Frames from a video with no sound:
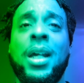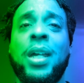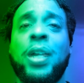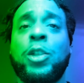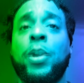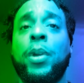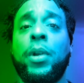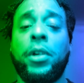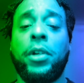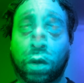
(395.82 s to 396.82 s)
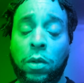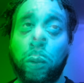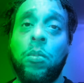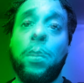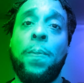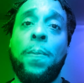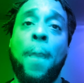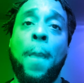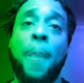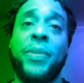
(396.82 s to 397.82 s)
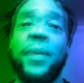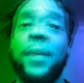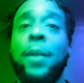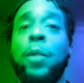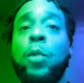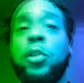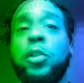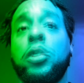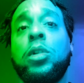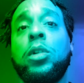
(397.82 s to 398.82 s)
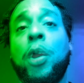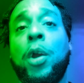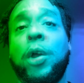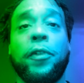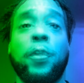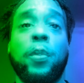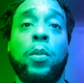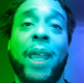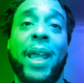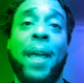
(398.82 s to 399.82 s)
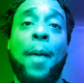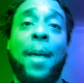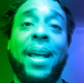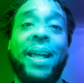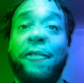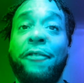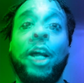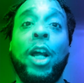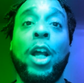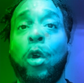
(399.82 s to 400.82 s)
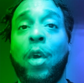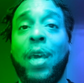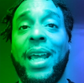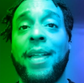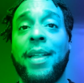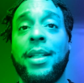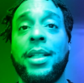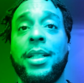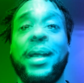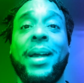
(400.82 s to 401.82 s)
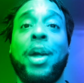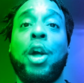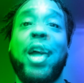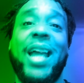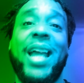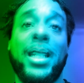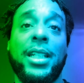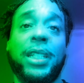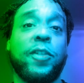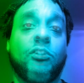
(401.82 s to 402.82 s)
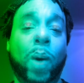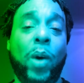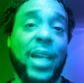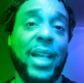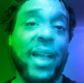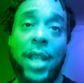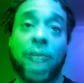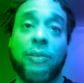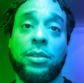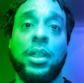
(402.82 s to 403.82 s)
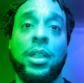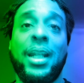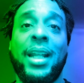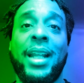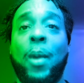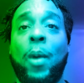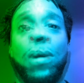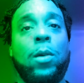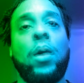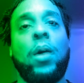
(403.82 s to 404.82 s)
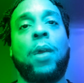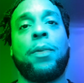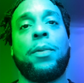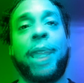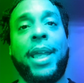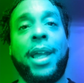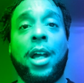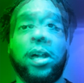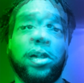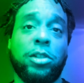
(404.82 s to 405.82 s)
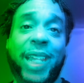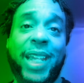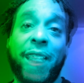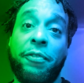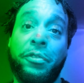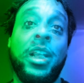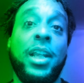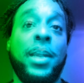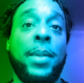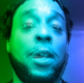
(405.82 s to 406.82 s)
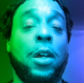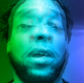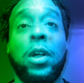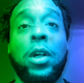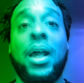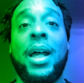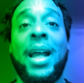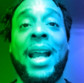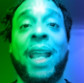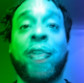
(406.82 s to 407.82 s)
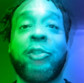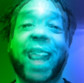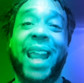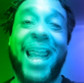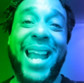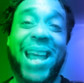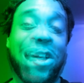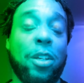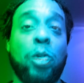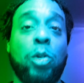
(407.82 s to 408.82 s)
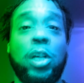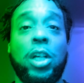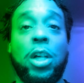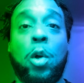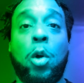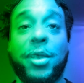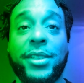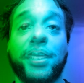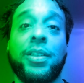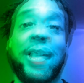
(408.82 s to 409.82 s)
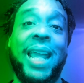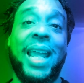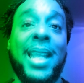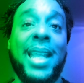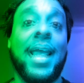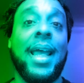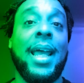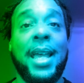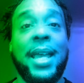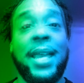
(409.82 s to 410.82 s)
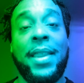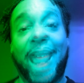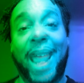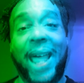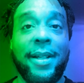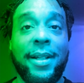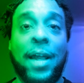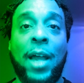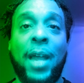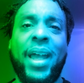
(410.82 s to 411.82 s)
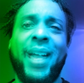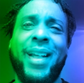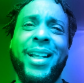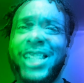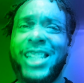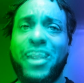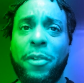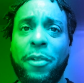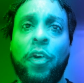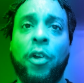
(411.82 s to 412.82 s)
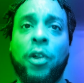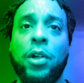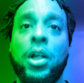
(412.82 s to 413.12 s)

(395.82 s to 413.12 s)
This is what we're going to do. Tell me what you're going through, and I'll make a video on that. And just make a donation of $20. That way you won't have to pay the consultation fee. You let me know, and I'll try to answer most of your questions in that. That way it'll be cheaper for you.